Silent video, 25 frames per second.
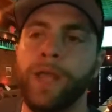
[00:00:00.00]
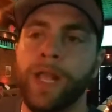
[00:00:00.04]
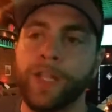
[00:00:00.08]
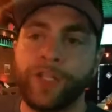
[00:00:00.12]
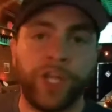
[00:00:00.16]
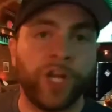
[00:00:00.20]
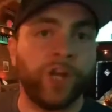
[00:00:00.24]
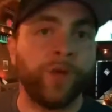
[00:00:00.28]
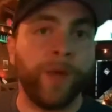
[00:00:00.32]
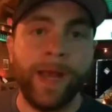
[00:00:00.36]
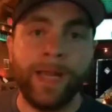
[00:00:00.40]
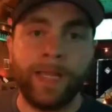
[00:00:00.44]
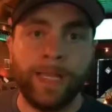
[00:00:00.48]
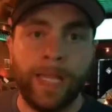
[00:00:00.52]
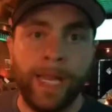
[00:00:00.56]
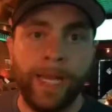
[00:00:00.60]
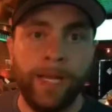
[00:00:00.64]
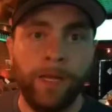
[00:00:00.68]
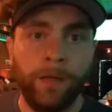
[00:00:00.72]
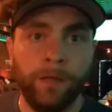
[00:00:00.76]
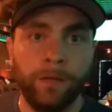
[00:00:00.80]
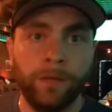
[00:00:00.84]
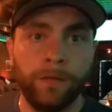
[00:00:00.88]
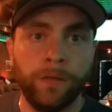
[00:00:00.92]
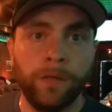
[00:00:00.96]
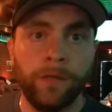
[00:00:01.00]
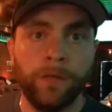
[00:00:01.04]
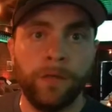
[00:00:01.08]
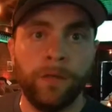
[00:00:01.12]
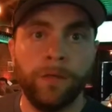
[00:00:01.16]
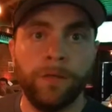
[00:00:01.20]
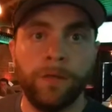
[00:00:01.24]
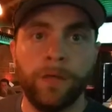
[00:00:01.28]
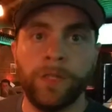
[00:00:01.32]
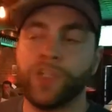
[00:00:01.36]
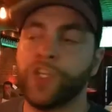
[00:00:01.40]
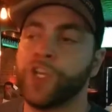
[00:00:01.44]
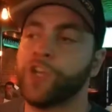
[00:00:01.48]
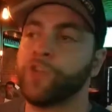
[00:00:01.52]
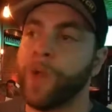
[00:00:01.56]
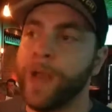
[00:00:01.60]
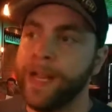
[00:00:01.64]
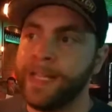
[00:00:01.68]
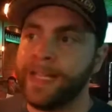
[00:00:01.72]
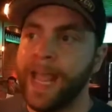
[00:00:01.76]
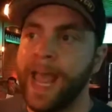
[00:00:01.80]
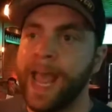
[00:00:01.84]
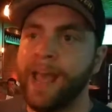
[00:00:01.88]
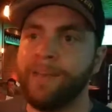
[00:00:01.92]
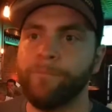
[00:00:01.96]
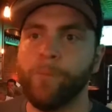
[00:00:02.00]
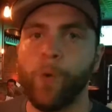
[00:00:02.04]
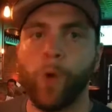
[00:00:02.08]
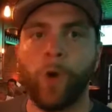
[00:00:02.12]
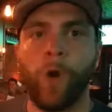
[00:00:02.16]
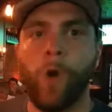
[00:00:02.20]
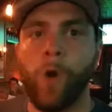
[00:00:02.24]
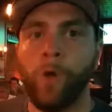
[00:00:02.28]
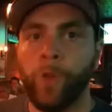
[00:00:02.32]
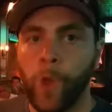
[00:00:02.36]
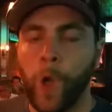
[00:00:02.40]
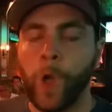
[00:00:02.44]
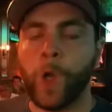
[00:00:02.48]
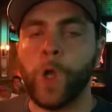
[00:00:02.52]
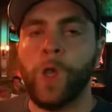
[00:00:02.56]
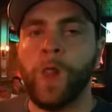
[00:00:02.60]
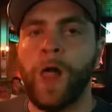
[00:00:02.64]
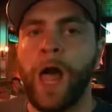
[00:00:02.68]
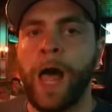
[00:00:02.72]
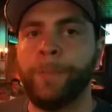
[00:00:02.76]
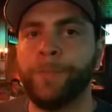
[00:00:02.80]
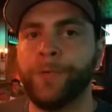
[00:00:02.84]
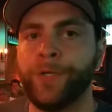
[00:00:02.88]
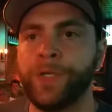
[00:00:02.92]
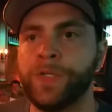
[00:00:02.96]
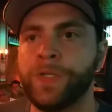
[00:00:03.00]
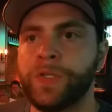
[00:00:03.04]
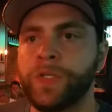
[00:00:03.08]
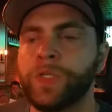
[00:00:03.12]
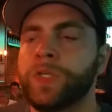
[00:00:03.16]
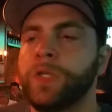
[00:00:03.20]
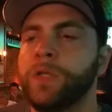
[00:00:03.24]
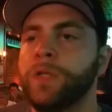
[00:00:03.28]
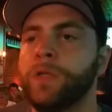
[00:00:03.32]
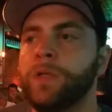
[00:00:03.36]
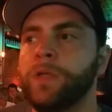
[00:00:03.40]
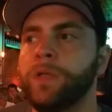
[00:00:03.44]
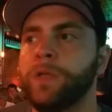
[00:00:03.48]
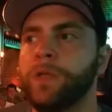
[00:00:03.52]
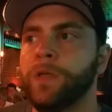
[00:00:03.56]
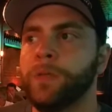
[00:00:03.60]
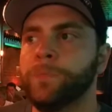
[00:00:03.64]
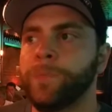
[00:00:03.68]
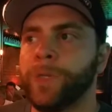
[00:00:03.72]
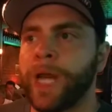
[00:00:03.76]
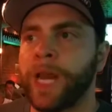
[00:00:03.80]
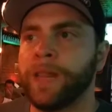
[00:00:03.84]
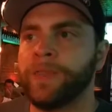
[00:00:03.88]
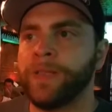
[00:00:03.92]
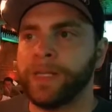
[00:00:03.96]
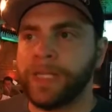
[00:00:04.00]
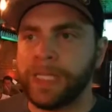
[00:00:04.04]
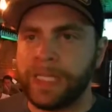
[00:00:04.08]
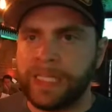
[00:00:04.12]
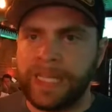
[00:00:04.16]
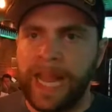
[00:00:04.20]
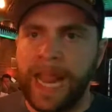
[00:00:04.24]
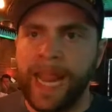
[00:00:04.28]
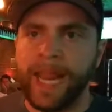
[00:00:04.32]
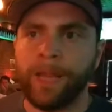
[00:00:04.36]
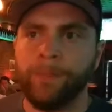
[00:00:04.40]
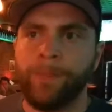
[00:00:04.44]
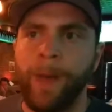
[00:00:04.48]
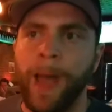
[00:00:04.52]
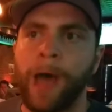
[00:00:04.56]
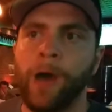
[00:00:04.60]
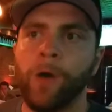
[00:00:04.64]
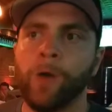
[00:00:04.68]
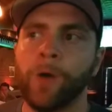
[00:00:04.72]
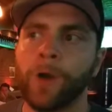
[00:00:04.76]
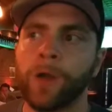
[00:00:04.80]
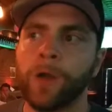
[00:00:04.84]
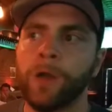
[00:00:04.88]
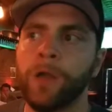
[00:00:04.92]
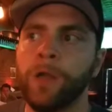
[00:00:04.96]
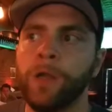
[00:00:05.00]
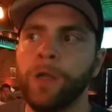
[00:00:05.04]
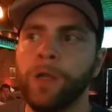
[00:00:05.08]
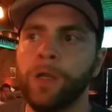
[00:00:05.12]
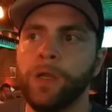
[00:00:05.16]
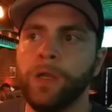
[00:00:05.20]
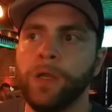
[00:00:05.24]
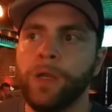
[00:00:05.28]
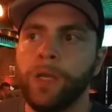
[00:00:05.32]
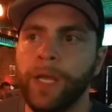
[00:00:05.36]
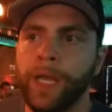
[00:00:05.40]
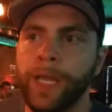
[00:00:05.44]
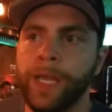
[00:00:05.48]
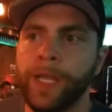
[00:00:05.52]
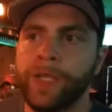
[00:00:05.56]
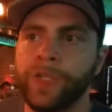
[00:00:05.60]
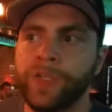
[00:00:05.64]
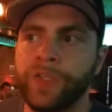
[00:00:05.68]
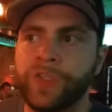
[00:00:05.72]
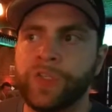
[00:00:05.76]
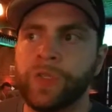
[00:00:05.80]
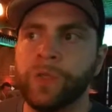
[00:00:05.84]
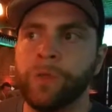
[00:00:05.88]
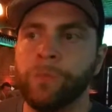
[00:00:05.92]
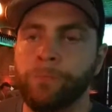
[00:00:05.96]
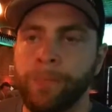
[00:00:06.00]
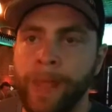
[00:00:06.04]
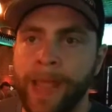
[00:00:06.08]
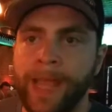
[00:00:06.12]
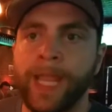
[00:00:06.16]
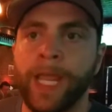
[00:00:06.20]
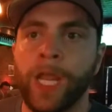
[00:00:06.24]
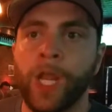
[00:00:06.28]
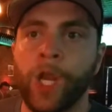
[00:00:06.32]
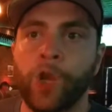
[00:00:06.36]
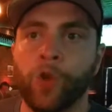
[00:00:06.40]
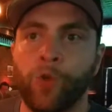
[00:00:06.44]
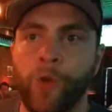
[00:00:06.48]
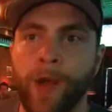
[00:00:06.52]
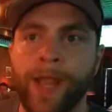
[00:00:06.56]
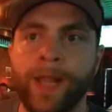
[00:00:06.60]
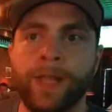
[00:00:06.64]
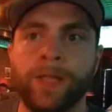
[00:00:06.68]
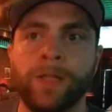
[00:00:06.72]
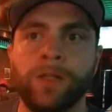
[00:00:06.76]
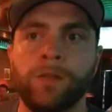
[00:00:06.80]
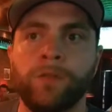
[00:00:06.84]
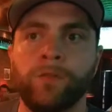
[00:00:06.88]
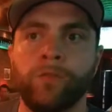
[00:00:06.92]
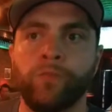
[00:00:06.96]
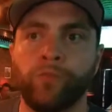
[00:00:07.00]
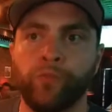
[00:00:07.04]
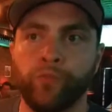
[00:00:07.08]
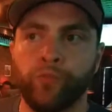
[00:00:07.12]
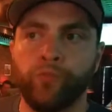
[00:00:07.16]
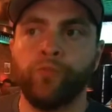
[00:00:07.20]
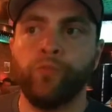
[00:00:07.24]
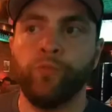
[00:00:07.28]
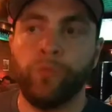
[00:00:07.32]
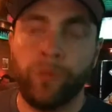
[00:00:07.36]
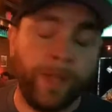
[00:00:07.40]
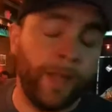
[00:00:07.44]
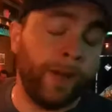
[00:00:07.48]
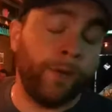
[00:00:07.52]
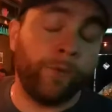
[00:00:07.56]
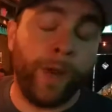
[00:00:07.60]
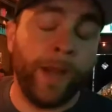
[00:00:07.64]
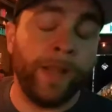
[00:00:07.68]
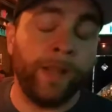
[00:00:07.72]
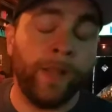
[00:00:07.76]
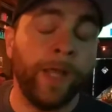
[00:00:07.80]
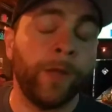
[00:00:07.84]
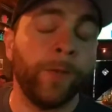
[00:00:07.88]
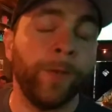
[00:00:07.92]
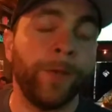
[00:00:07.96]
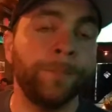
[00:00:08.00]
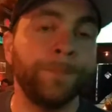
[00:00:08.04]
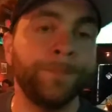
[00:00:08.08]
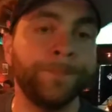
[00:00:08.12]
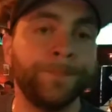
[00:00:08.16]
It's a great thing. It's great to have more local options, but I think the staying power is making great liquid.